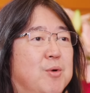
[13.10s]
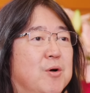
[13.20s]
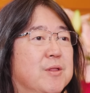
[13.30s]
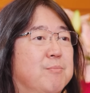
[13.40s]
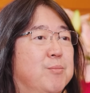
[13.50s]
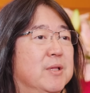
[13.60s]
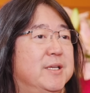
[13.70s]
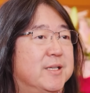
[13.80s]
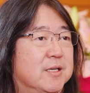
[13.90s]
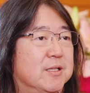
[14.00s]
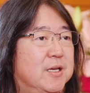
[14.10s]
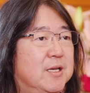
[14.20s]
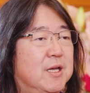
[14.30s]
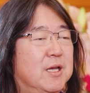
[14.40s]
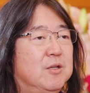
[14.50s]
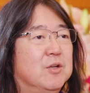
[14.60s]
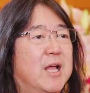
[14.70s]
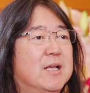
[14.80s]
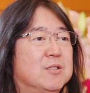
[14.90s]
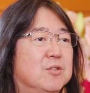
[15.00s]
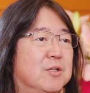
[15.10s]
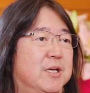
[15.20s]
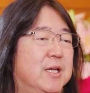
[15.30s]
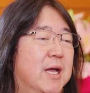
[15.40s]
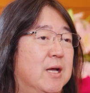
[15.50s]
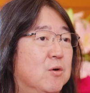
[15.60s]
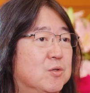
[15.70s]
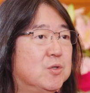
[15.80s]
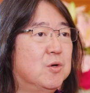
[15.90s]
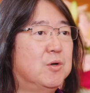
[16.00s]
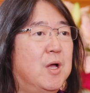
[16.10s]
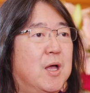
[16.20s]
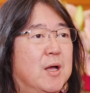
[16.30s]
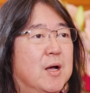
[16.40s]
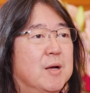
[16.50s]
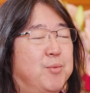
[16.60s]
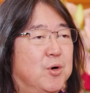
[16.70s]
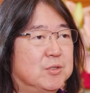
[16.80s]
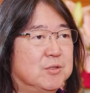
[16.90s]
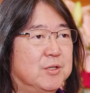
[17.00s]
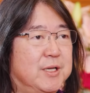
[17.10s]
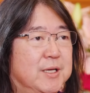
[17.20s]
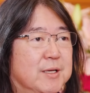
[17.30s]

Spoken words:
both politically, internationally, and also personally.